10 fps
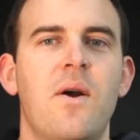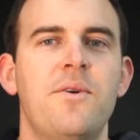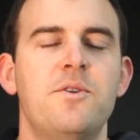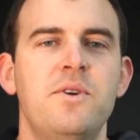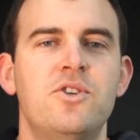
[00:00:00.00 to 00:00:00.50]

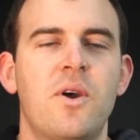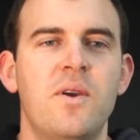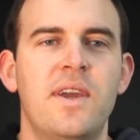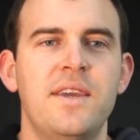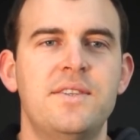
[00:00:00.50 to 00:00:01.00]
going to be
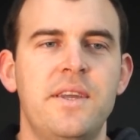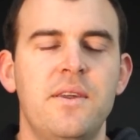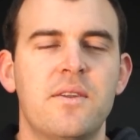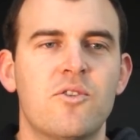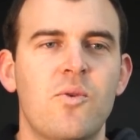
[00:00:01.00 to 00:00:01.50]

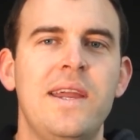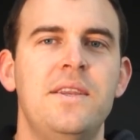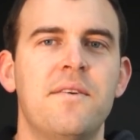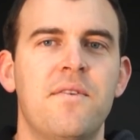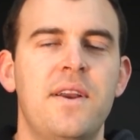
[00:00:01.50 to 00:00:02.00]
showcasing 3
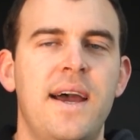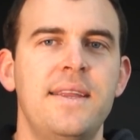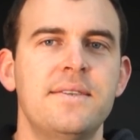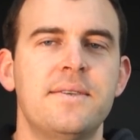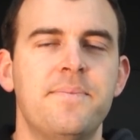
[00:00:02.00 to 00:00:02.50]
different
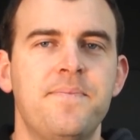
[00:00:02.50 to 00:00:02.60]
hunts.